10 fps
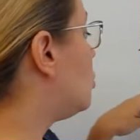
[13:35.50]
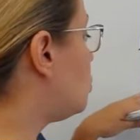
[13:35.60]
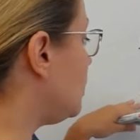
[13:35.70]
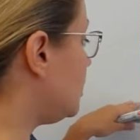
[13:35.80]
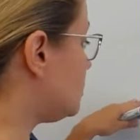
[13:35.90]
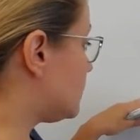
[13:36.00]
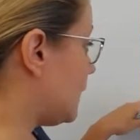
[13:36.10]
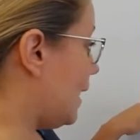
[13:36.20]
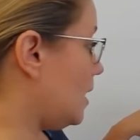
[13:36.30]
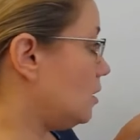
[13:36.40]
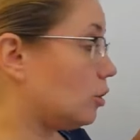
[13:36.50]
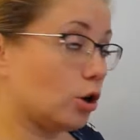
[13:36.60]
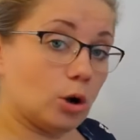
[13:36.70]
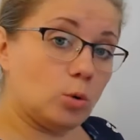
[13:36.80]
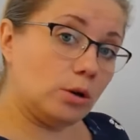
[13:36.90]
We say
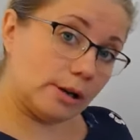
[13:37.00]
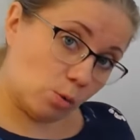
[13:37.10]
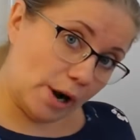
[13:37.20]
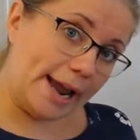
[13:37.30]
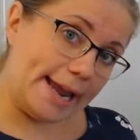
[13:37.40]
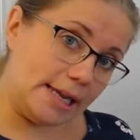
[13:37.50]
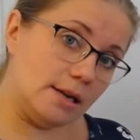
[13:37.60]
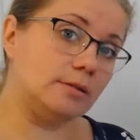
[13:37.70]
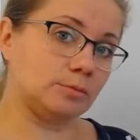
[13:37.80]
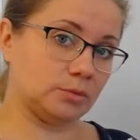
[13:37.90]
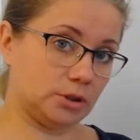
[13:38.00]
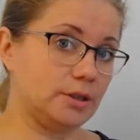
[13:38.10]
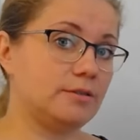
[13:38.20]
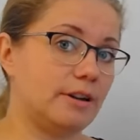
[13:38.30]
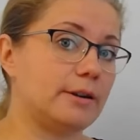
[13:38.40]
go away. It
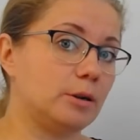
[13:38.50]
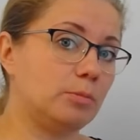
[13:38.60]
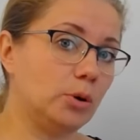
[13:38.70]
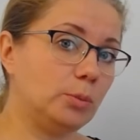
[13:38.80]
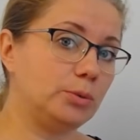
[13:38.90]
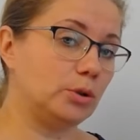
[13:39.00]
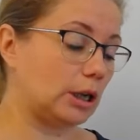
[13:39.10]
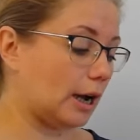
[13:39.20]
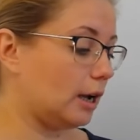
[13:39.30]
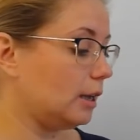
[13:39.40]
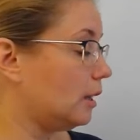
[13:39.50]
is very popular.